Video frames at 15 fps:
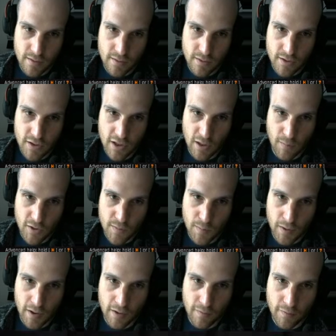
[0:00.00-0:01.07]
See it much
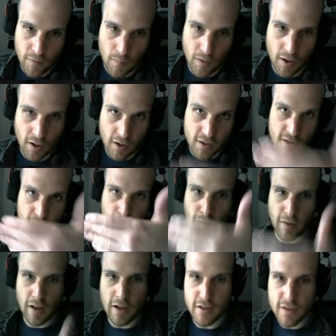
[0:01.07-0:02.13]
better from like it's
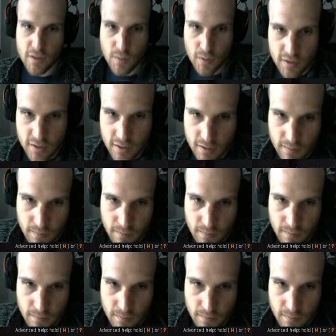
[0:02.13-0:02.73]
flat to us, isn't it?